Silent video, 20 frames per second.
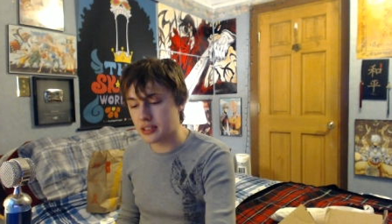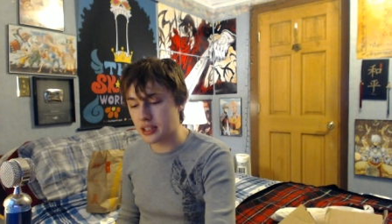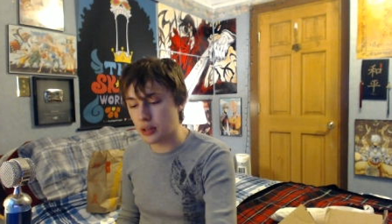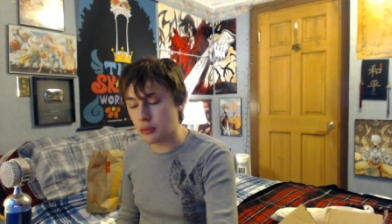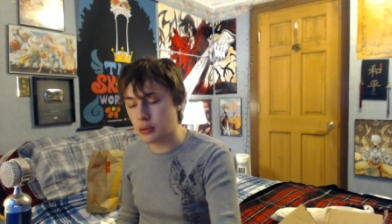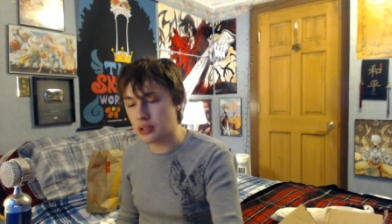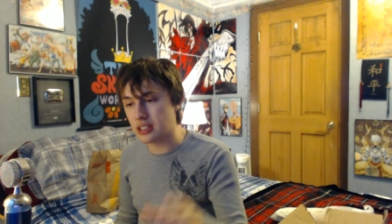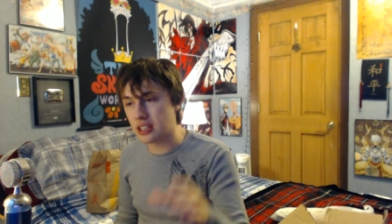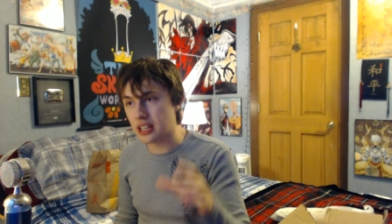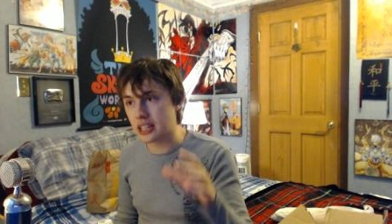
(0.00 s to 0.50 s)
It
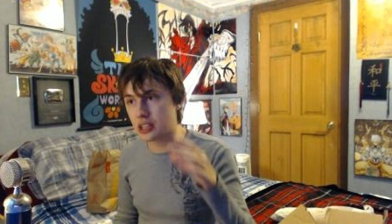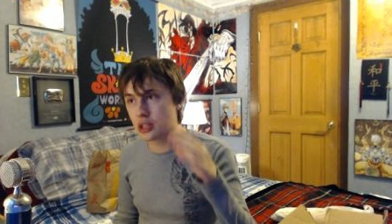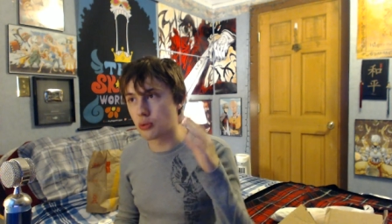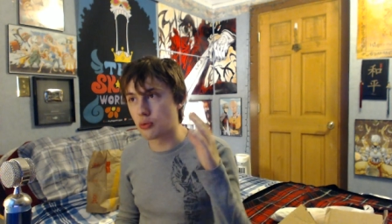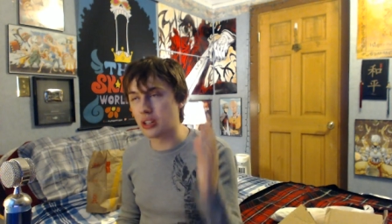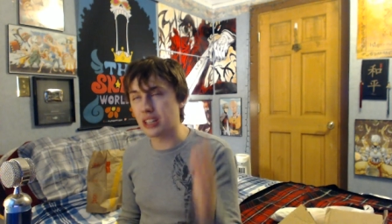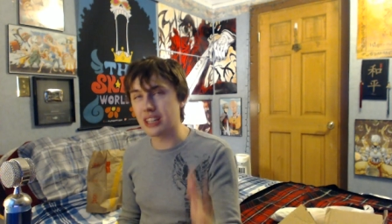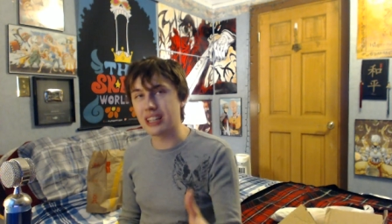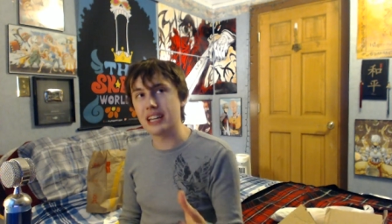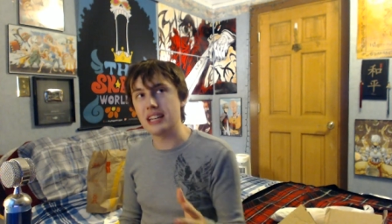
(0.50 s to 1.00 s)
was like the
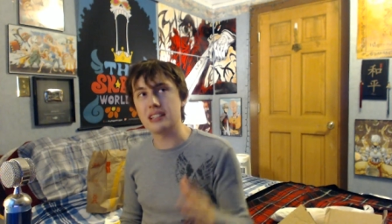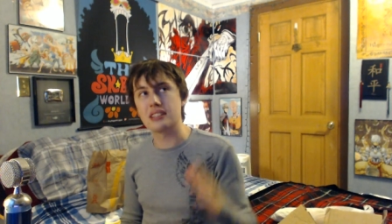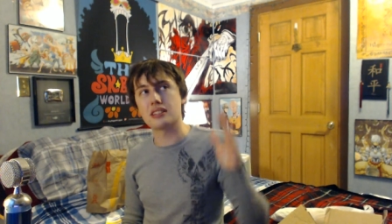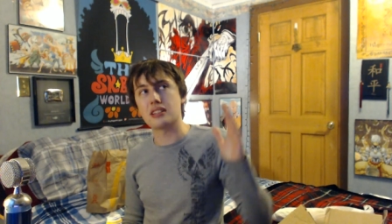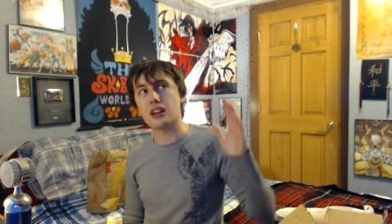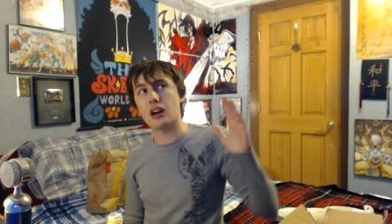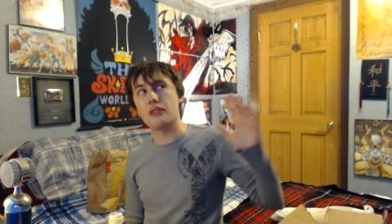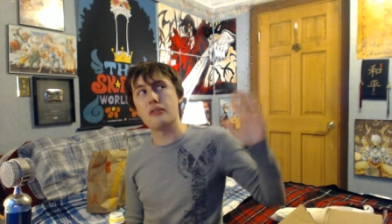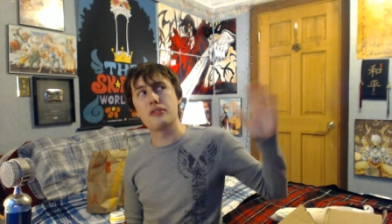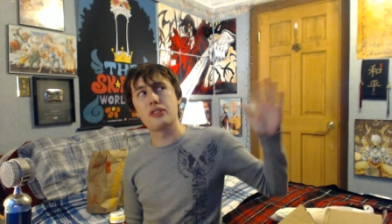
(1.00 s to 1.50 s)
release
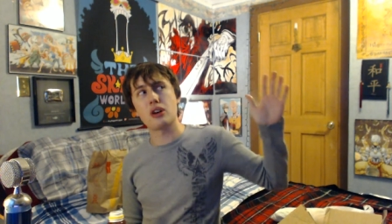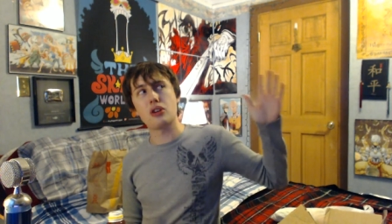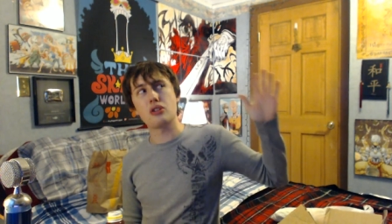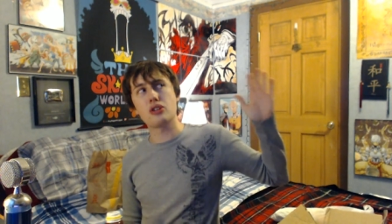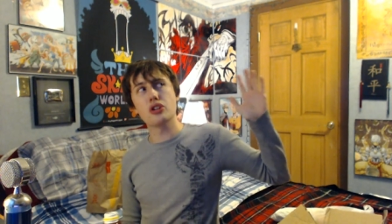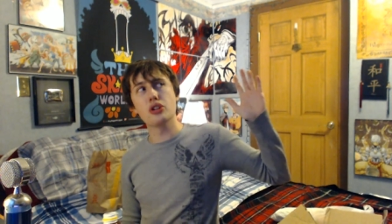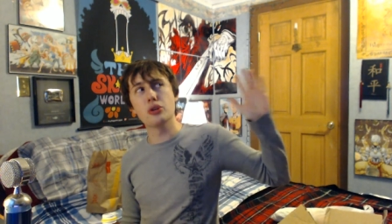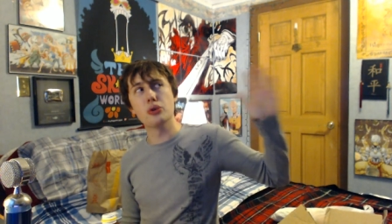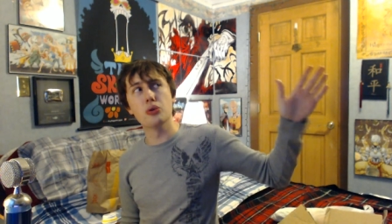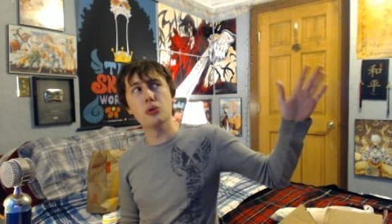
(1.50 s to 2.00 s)
of their
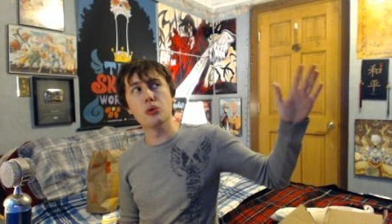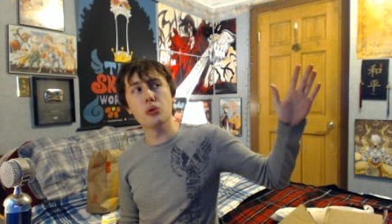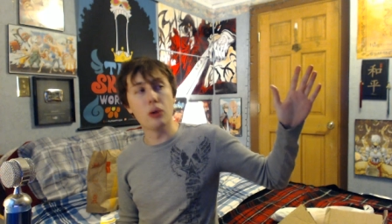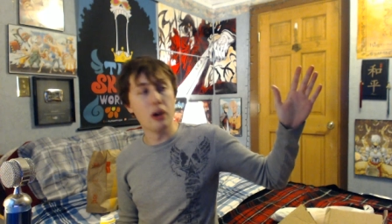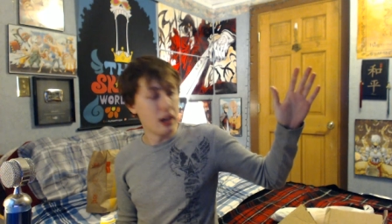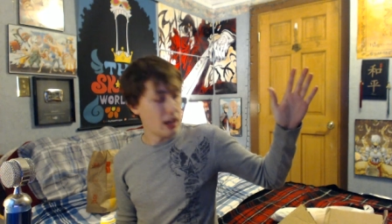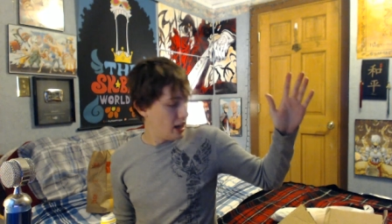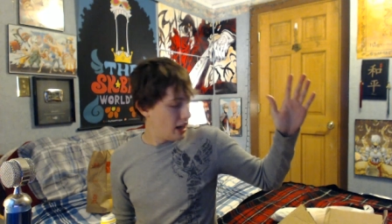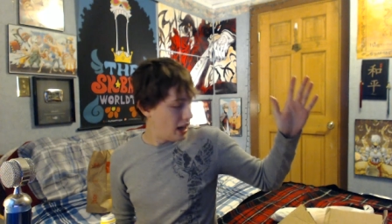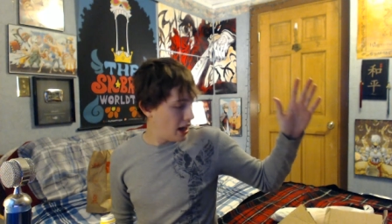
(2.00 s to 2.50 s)
new.
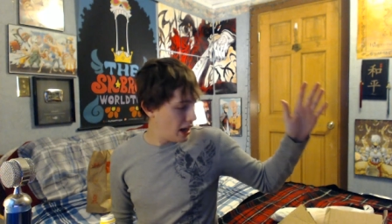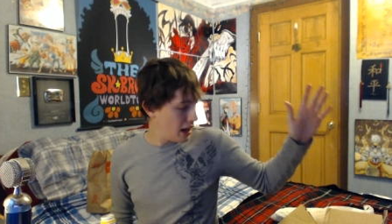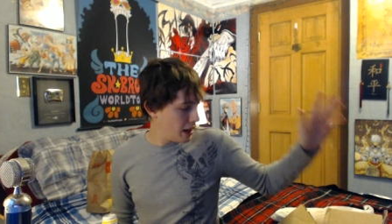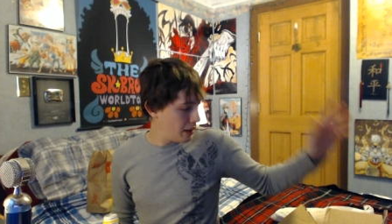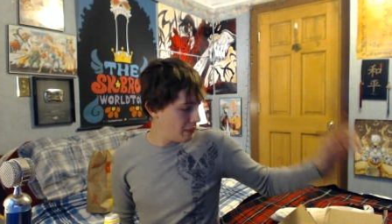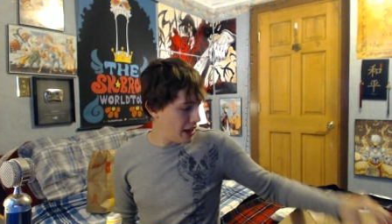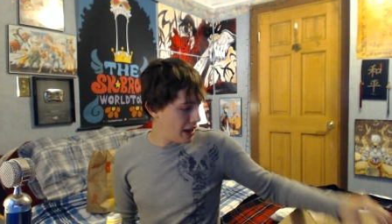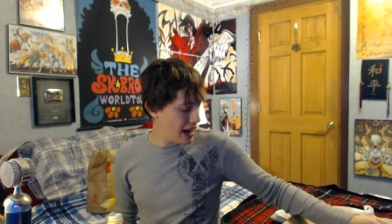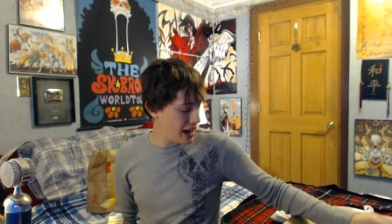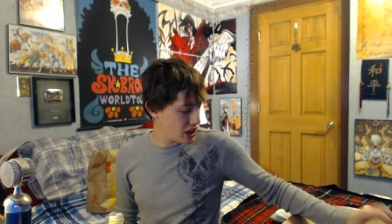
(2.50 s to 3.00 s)

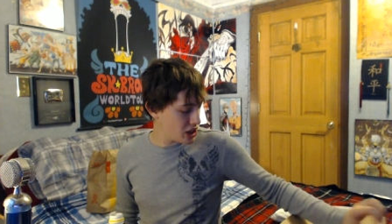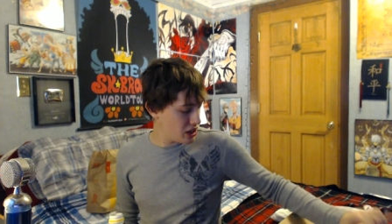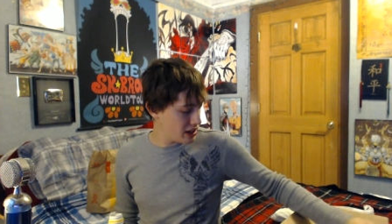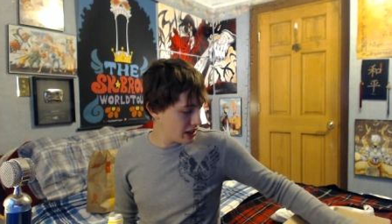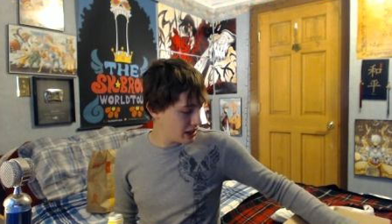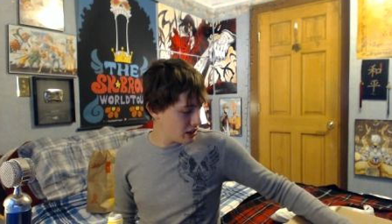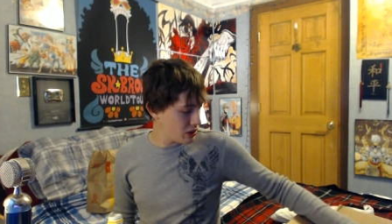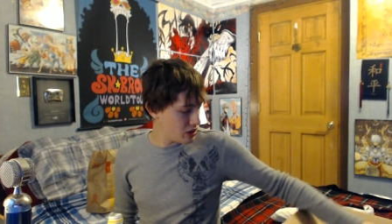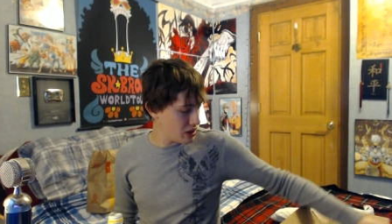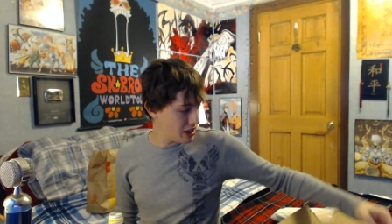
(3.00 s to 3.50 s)
Um, actually, I
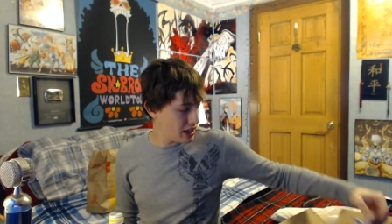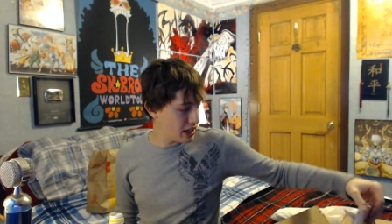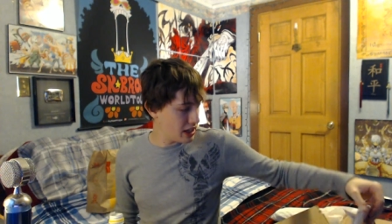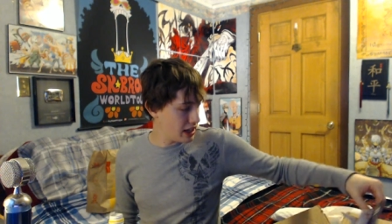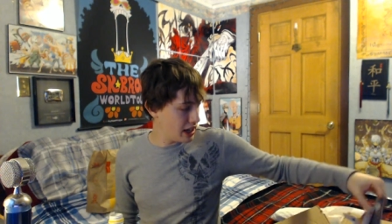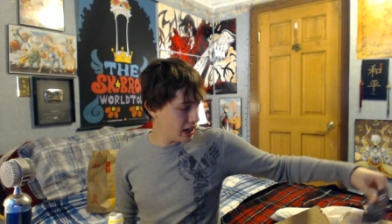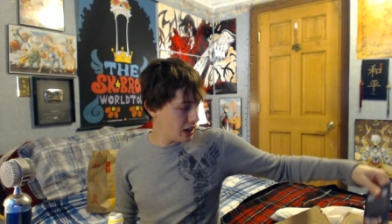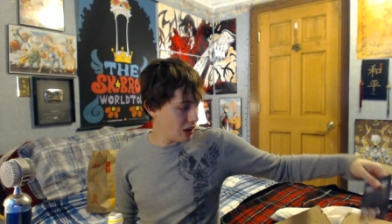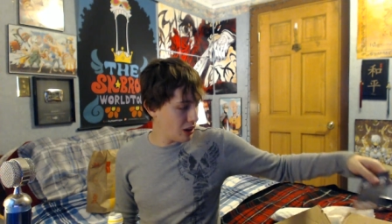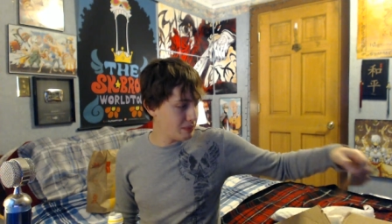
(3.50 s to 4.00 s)
think there's a thing
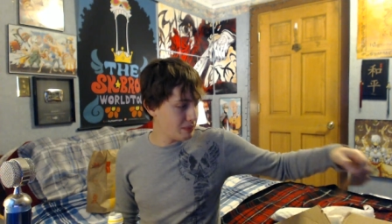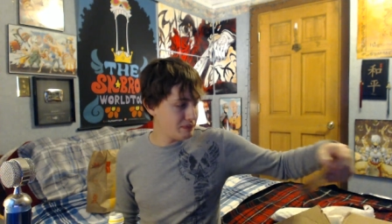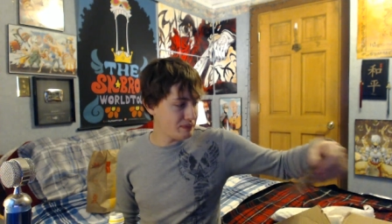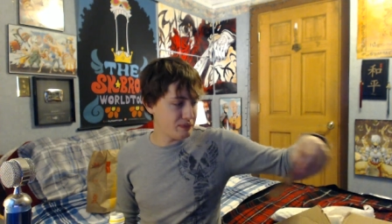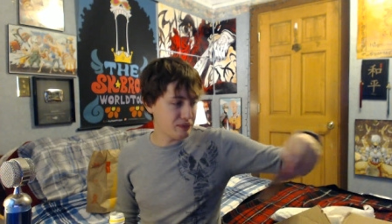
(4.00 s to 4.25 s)
here.